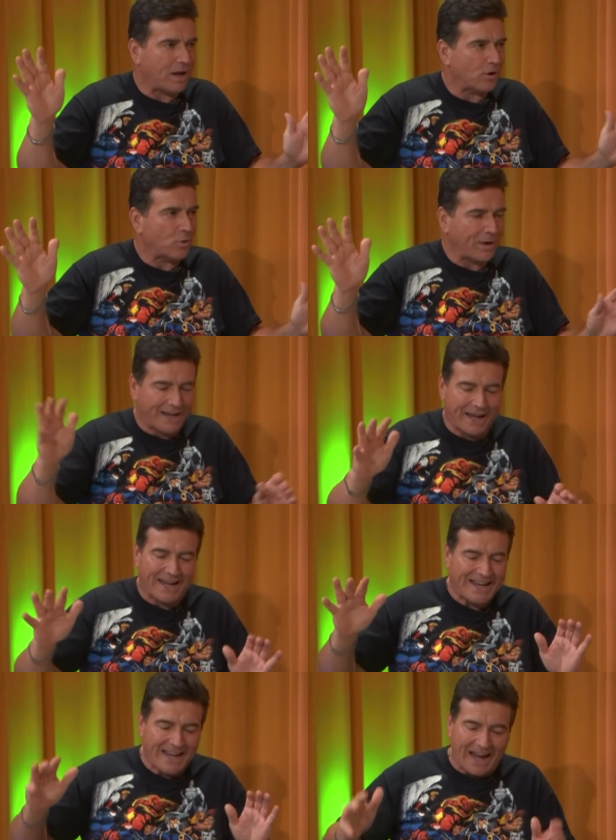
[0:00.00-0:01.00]
I don't know what I got.
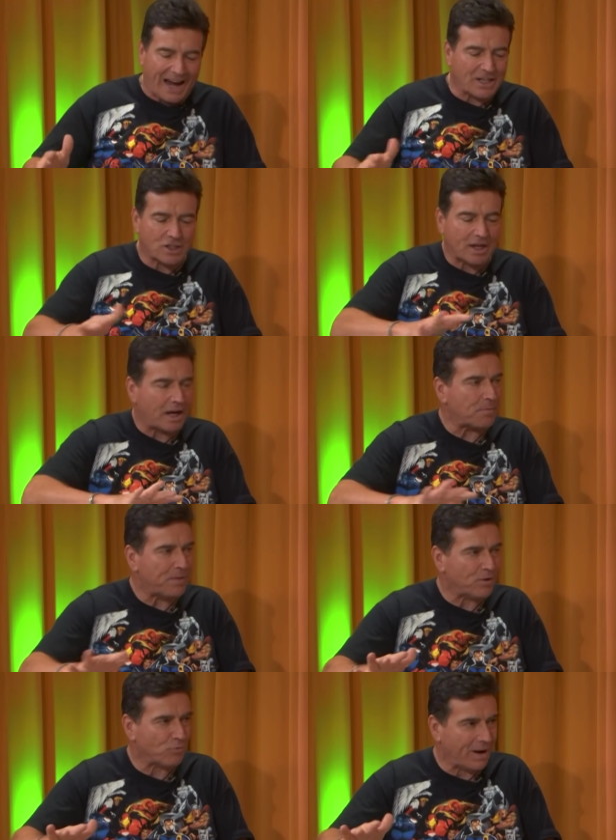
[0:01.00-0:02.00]
I just kind of
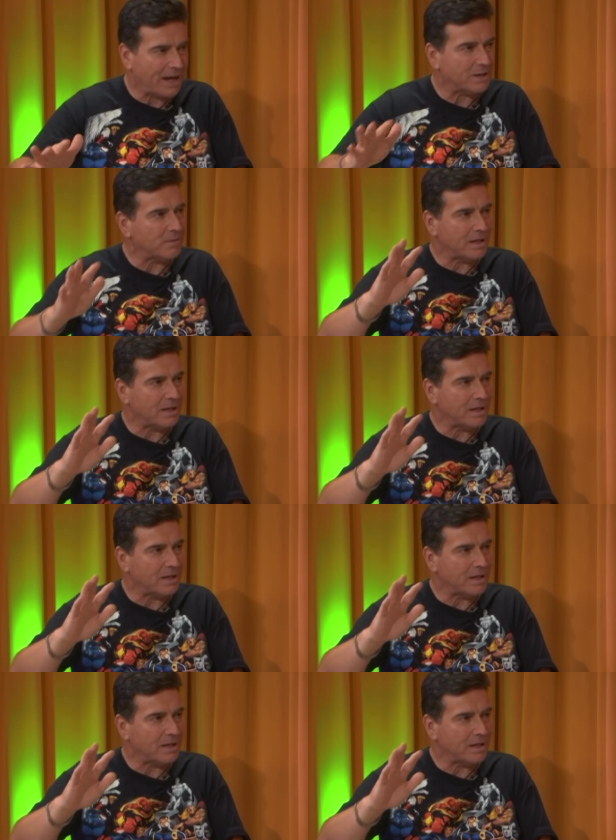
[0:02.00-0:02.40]
picked randomly